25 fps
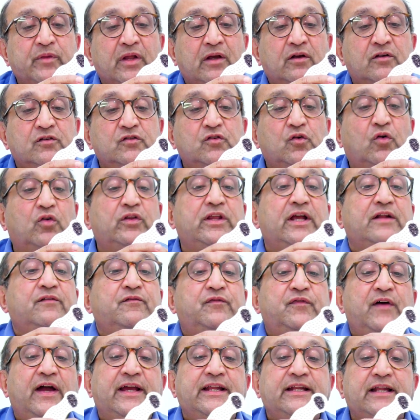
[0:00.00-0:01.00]
So then
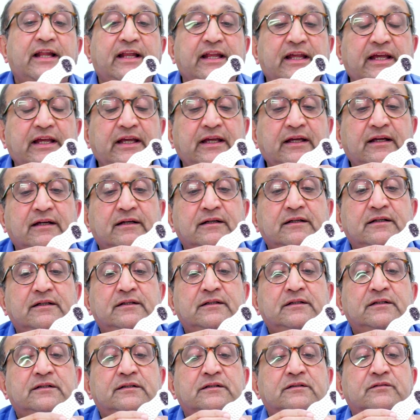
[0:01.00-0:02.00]
finally,
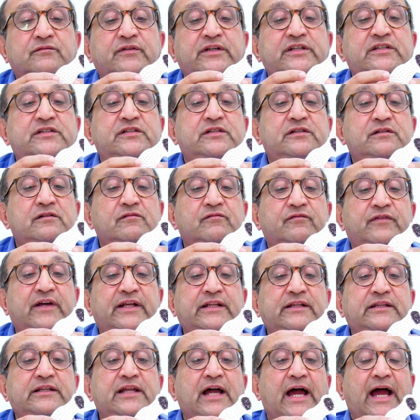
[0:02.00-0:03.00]

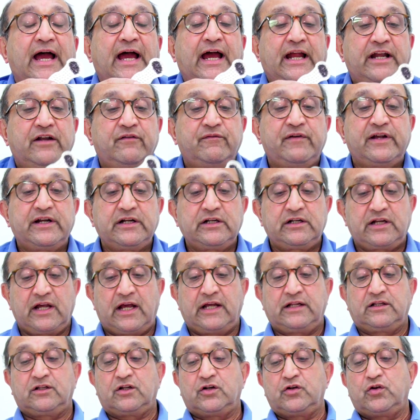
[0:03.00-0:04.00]
when the advent
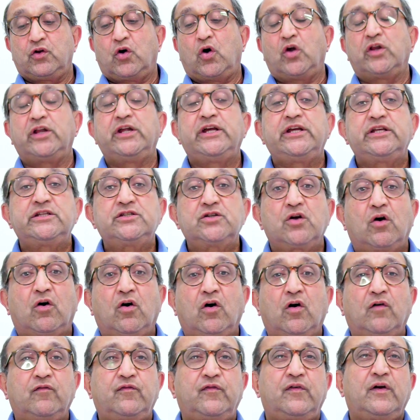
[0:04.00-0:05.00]
and the knowledge
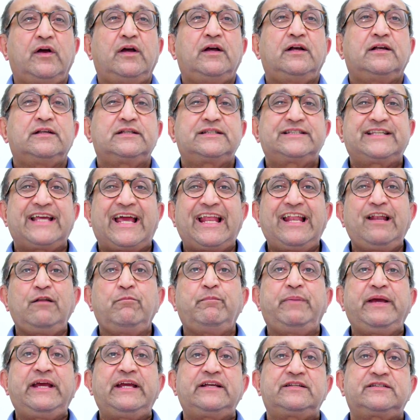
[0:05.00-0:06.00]
of
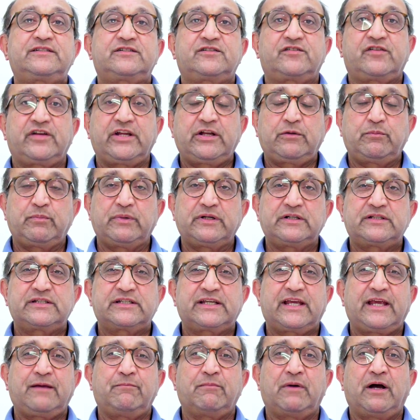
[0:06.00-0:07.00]
cell-based treatments
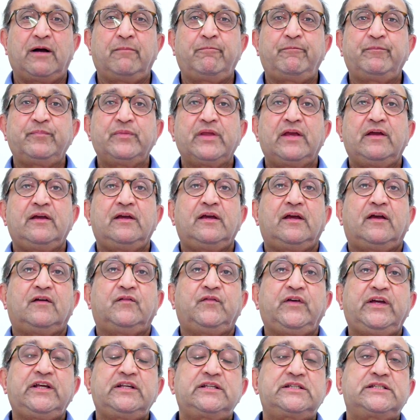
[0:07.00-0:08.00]
came up,
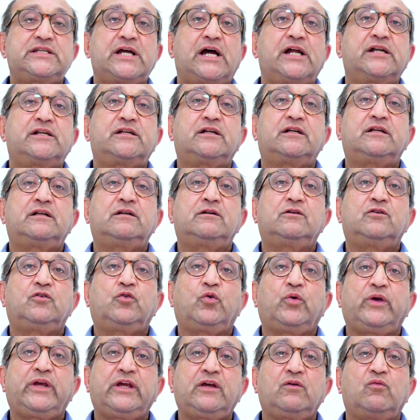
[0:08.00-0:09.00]
we started
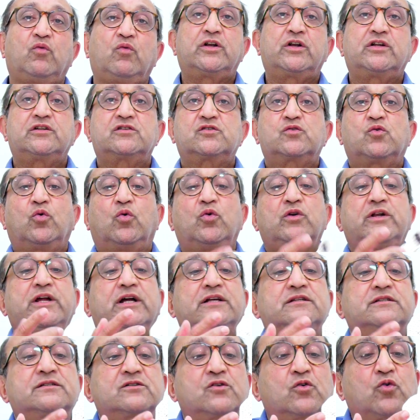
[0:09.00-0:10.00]
doing is called
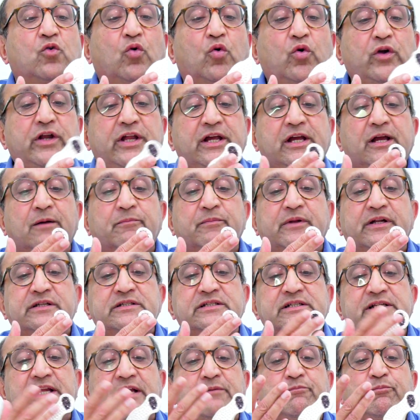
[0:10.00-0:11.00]
as core
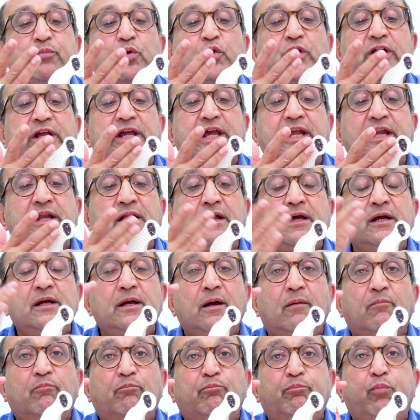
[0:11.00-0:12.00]
decompression and putting in
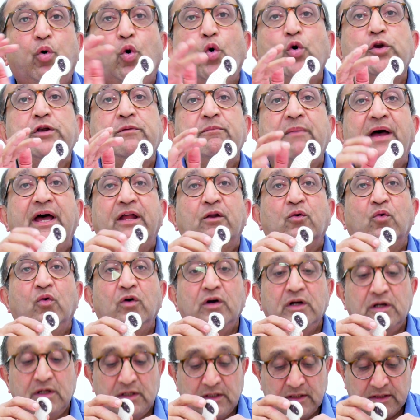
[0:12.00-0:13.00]
bone marrow.
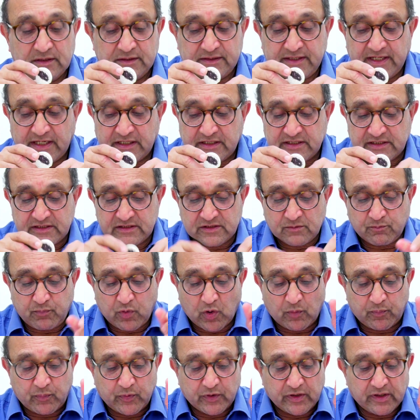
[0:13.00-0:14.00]
That is
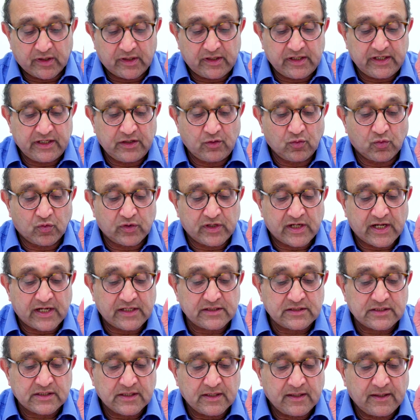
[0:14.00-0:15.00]
popularly known
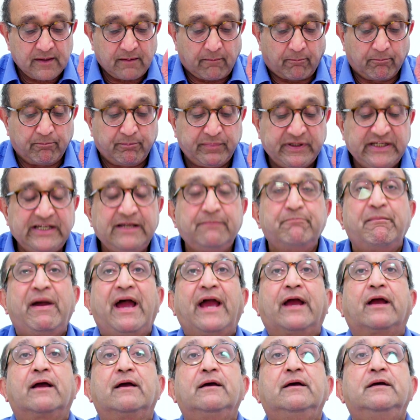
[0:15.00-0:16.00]
as
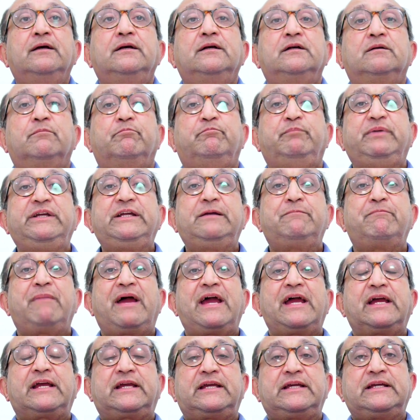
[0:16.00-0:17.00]
BMAC.
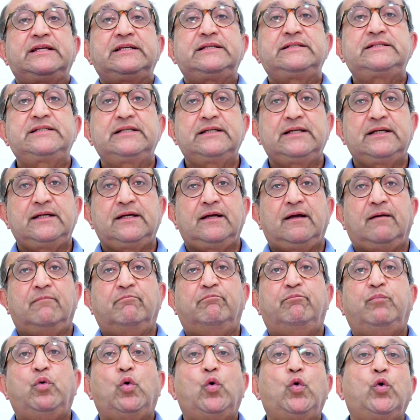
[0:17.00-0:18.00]
BMAC is
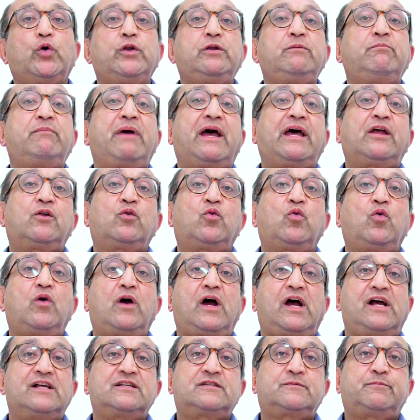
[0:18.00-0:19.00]
bone marrow
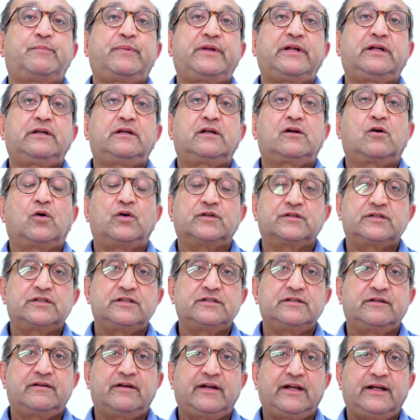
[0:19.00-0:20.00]
aspirate
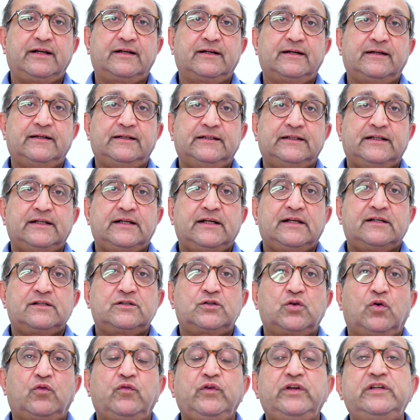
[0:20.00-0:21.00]
concentrate.
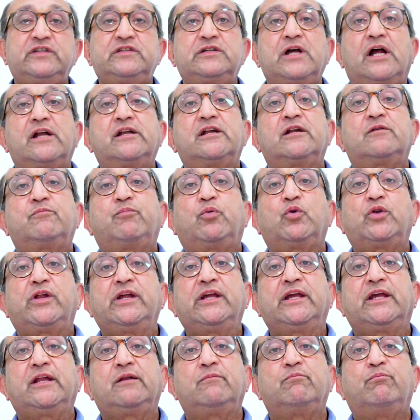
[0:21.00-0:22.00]
So we started
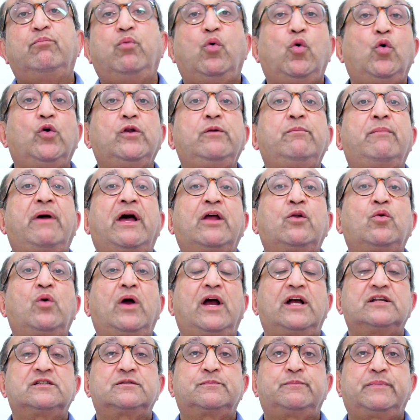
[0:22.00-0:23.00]
putting in bone marrow
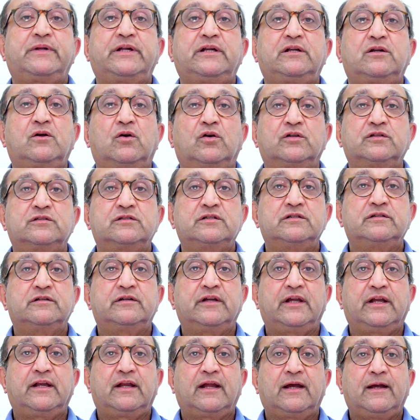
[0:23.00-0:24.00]
aspirate
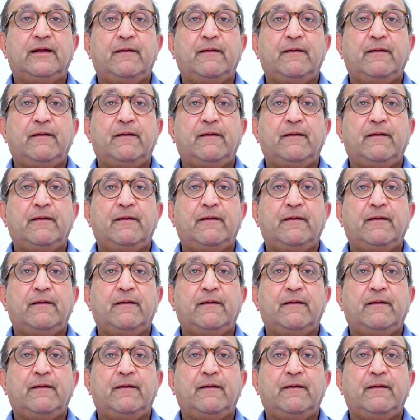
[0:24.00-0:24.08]
concentrate.